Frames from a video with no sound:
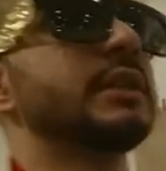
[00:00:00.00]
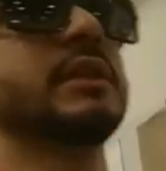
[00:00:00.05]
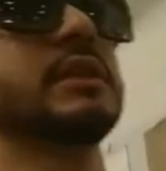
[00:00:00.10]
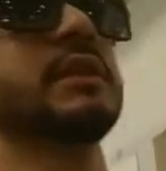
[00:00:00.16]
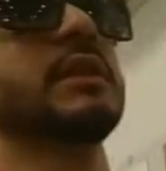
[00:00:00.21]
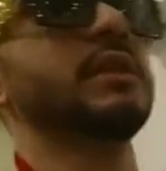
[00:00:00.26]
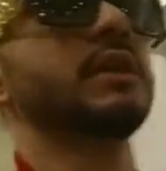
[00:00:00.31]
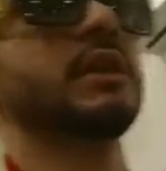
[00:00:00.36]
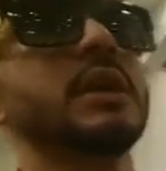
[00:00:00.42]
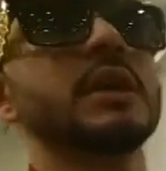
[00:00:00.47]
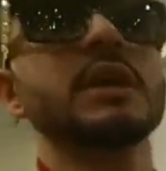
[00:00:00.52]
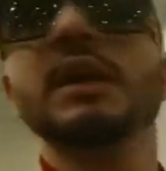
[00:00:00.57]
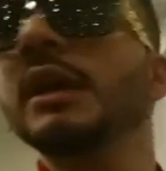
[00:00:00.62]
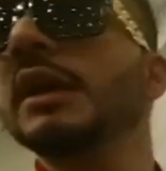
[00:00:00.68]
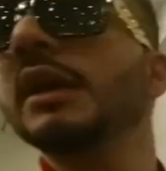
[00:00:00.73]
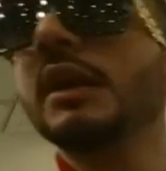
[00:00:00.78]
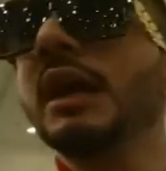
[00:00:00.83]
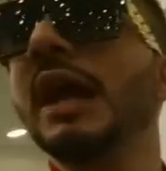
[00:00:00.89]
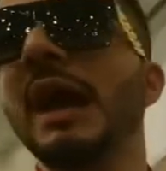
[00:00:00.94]
the
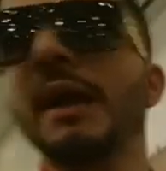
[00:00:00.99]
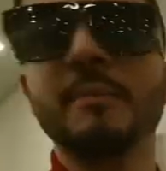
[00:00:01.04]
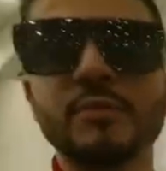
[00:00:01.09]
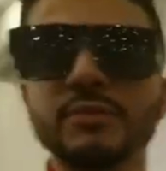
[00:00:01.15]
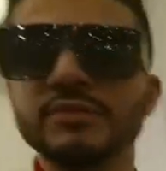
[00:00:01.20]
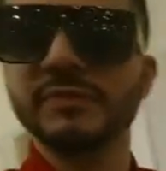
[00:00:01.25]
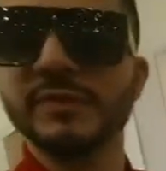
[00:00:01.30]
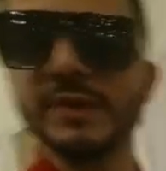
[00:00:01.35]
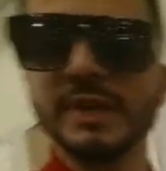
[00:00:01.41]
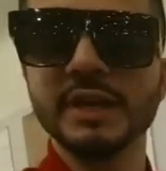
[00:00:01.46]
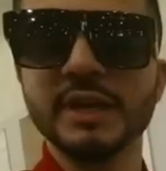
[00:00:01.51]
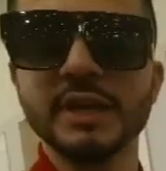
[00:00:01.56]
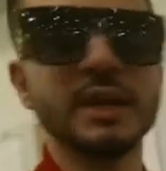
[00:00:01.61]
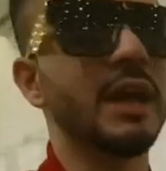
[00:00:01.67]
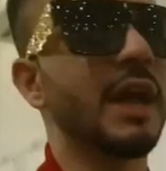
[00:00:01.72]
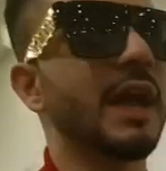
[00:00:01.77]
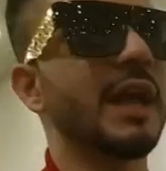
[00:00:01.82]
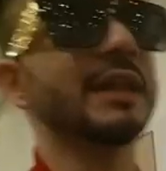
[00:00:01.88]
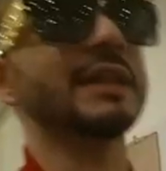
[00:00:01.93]

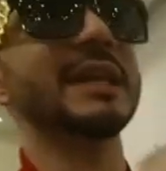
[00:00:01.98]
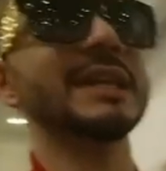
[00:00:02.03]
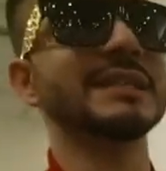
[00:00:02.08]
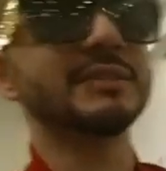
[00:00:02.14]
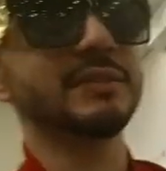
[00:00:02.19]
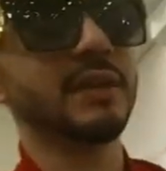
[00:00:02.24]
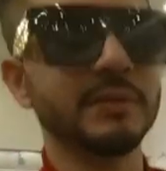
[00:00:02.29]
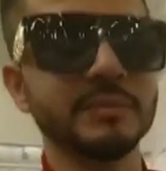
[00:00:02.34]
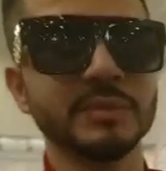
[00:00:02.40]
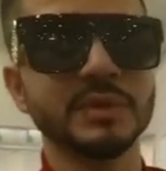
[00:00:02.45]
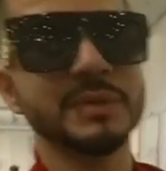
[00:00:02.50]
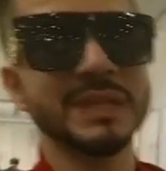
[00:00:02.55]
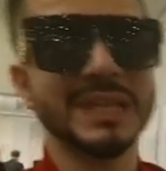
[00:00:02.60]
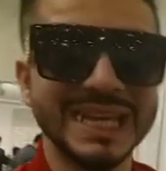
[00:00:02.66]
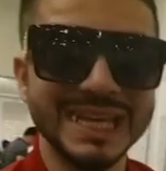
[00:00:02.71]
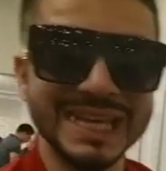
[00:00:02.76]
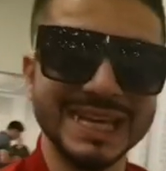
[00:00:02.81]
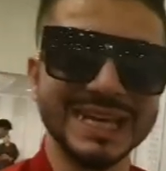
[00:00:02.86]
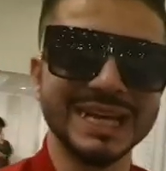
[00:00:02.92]
atmosphere and the excitement
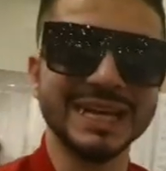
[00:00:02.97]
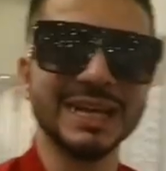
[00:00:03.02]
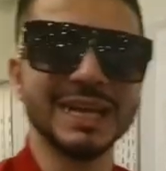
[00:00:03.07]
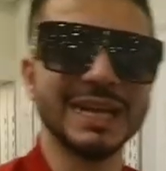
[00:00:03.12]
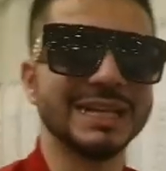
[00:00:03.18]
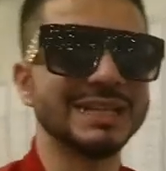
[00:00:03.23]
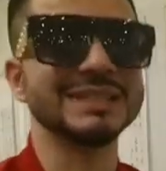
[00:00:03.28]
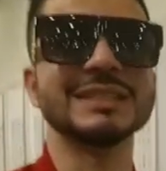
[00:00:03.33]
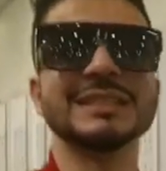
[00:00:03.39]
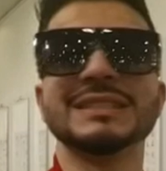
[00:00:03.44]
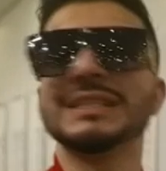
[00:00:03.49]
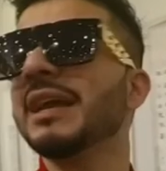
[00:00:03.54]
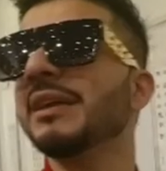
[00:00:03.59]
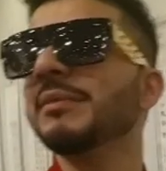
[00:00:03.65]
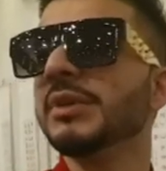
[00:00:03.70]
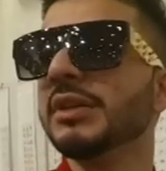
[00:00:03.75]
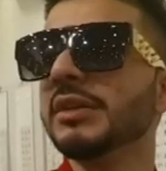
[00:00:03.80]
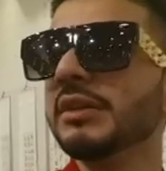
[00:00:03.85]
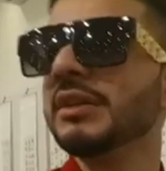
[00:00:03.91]
here and
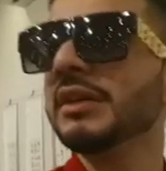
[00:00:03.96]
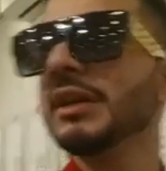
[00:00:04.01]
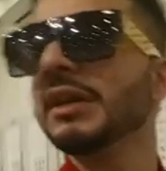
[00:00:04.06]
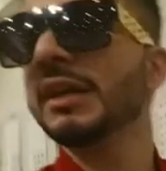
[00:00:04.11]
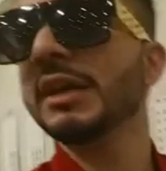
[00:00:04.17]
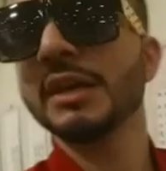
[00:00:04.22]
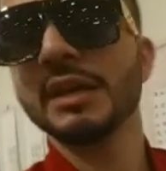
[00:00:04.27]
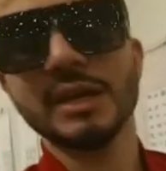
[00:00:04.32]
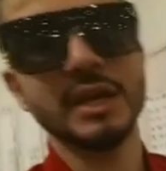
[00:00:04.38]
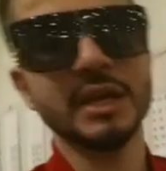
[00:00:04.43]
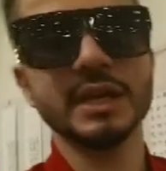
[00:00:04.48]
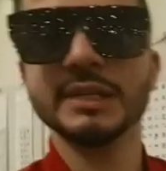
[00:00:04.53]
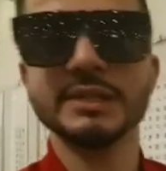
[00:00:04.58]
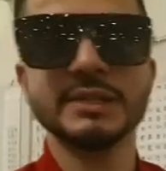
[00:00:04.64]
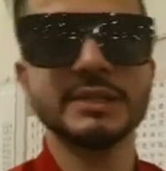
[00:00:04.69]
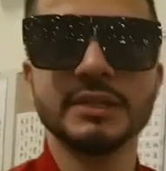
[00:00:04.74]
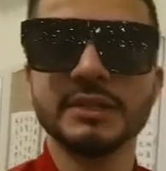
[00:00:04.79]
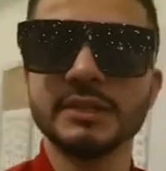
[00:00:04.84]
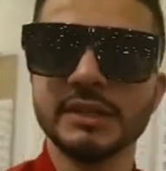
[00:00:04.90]
entertainment
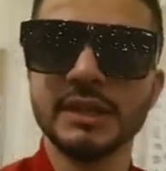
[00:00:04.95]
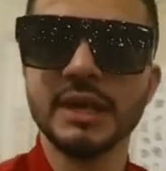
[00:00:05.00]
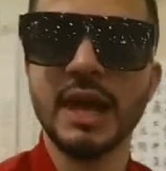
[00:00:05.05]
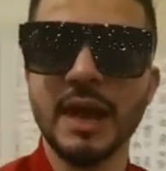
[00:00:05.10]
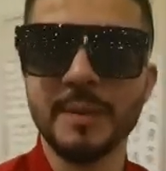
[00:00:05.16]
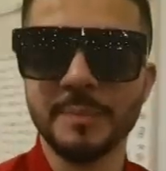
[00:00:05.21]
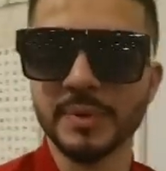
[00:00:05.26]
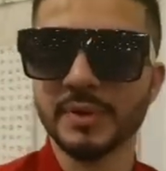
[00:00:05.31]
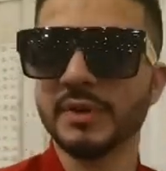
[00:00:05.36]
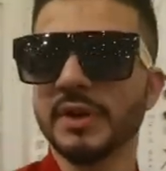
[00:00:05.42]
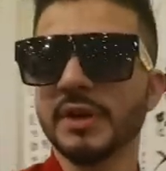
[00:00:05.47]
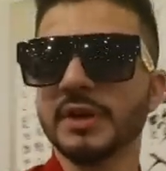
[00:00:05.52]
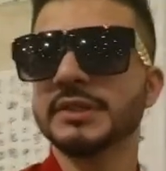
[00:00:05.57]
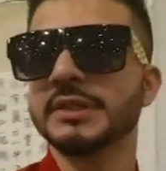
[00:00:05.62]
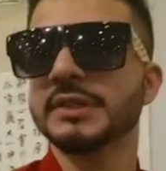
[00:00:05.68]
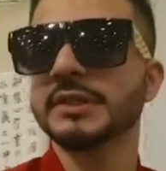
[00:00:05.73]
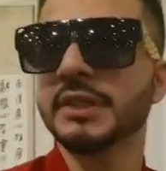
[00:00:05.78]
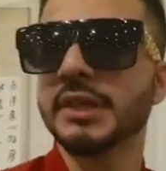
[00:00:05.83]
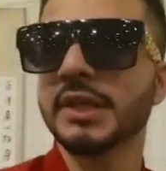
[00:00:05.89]
is epic,
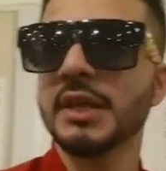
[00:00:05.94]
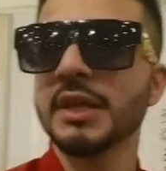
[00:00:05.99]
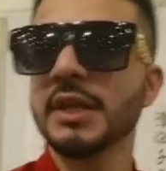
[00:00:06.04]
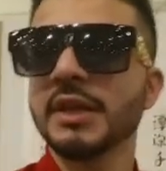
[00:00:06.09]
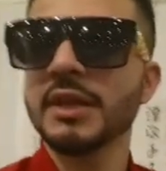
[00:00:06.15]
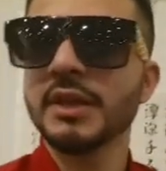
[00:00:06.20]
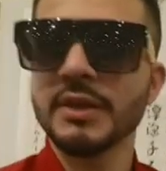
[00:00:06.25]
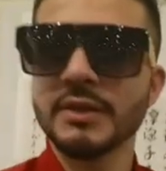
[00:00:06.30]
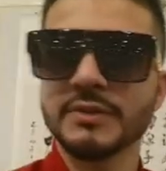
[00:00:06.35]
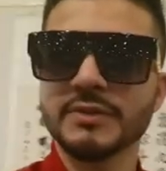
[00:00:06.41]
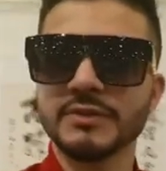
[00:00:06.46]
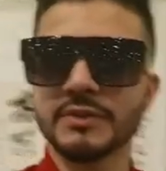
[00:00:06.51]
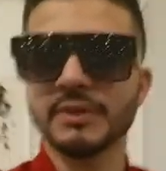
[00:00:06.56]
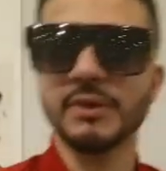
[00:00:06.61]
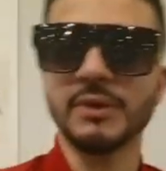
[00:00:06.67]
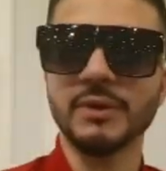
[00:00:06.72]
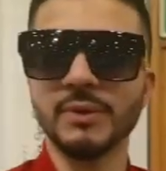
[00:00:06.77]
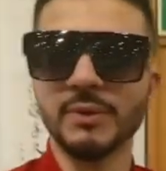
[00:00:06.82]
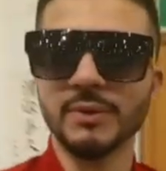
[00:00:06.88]
guys.
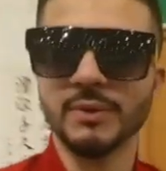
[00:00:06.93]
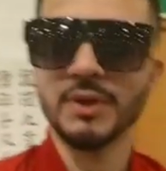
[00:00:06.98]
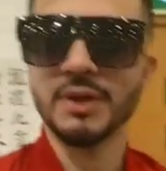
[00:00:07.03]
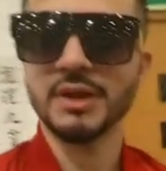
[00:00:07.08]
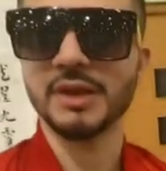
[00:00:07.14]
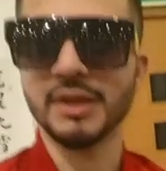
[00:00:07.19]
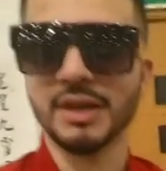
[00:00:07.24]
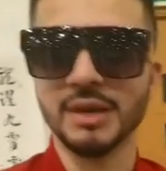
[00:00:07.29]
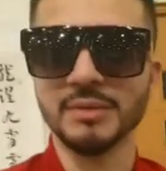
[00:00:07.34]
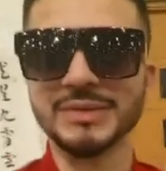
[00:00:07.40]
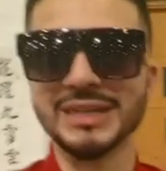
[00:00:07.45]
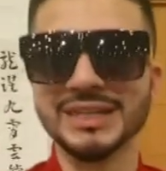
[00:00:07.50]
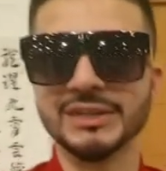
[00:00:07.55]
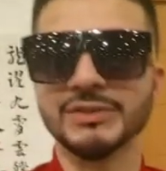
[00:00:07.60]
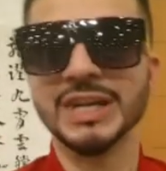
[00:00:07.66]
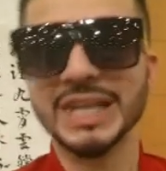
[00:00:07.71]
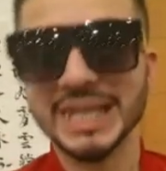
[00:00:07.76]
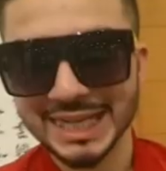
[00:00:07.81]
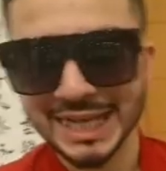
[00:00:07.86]
So yeah, I'm
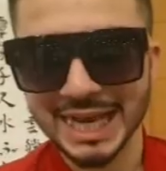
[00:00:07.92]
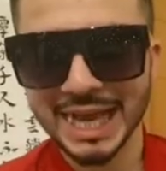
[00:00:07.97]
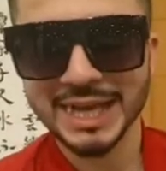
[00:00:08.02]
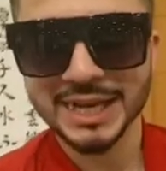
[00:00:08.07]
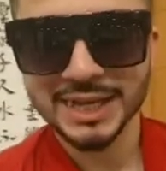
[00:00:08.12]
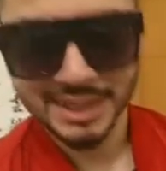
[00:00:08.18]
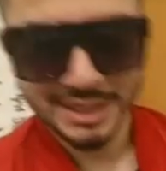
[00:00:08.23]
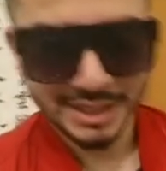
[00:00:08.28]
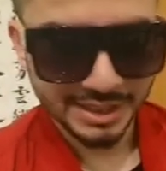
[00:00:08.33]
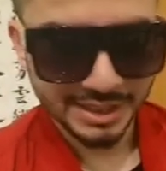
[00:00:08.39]
really glad